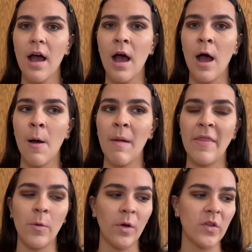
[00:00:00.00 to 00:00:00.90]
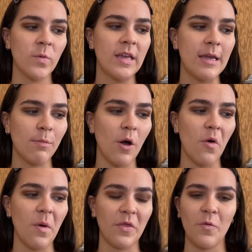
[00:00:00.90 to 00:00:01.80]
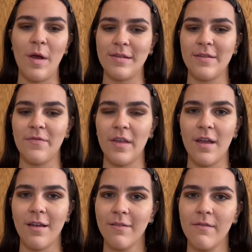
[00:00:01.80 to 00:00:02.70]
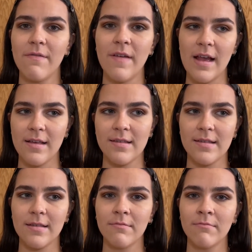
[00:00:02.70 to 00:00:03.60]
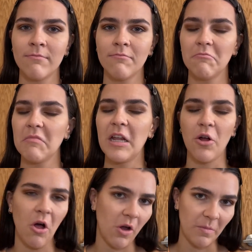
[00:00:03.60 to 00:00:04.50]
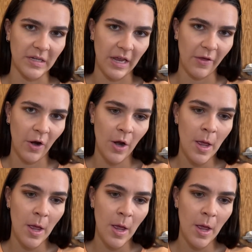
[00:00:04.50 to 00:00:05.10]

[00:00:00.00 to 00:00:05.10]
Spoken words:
And then once we keep going with the rest of the face, it'll all come together.